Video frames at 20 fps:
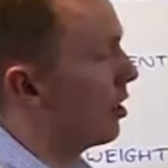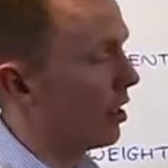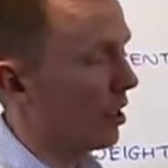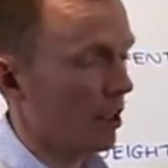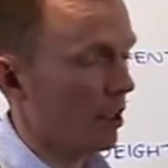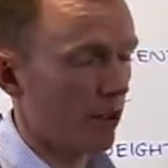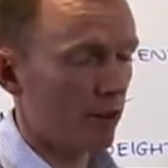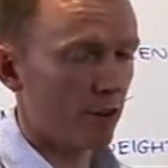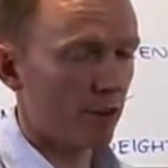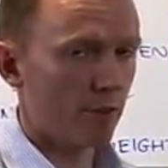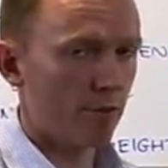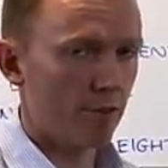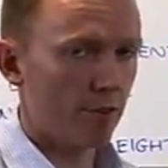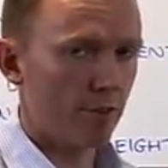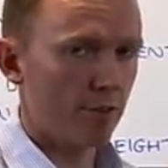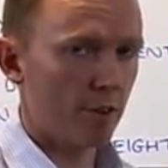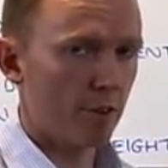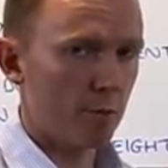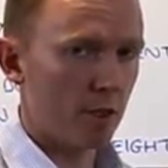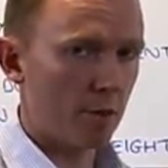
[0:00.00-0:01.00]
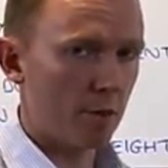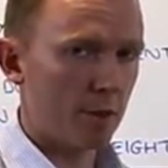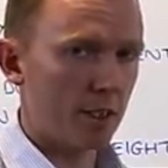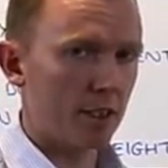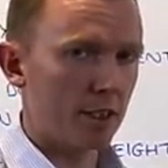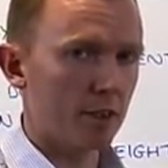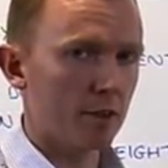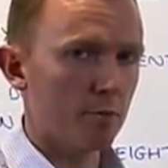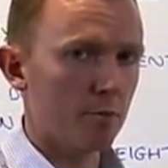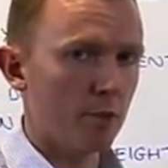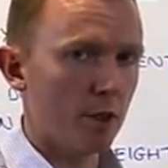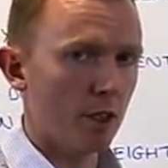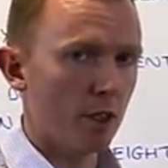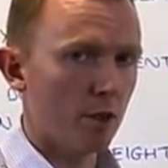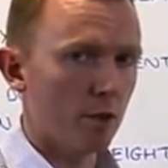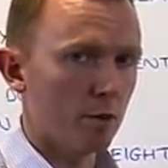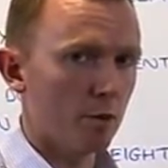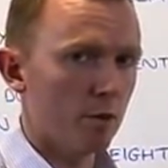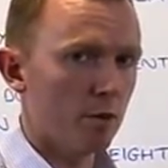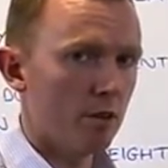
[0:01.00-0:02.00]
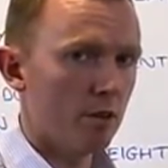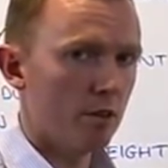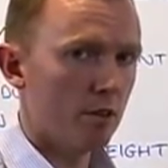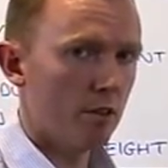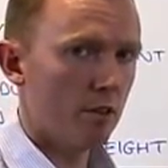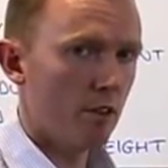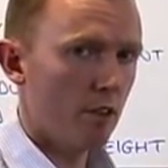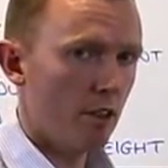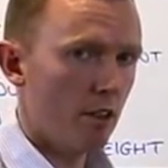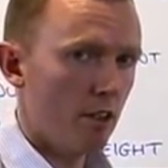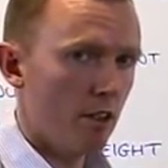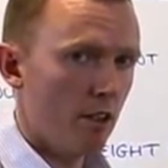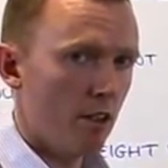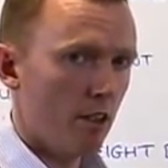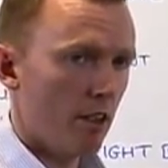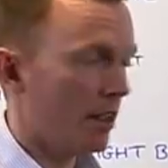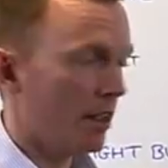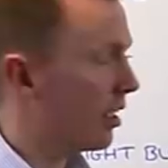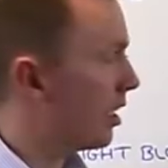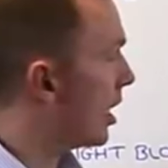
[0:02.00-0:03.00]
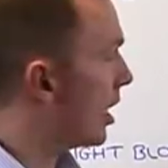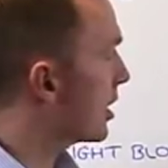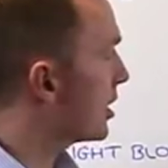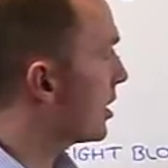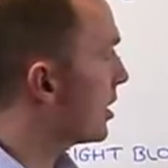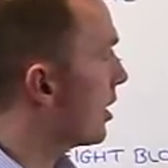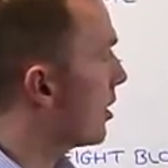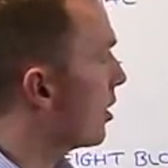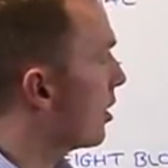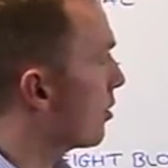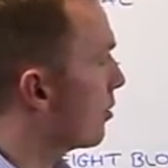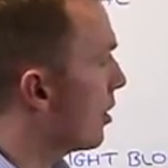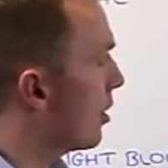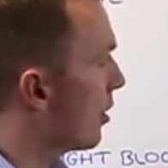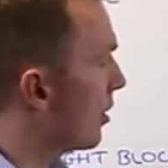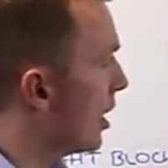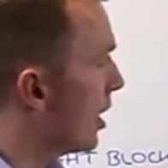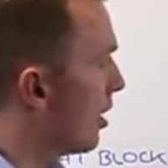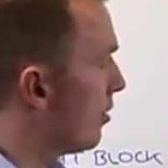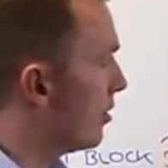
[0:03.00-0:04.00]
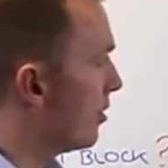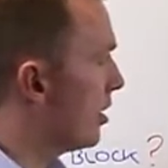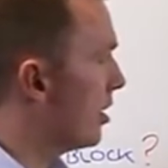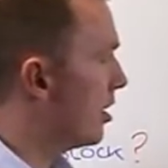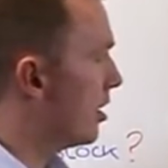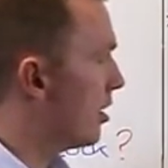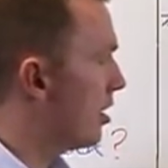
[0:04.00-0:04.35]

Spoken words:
150 millimeter below external ground level.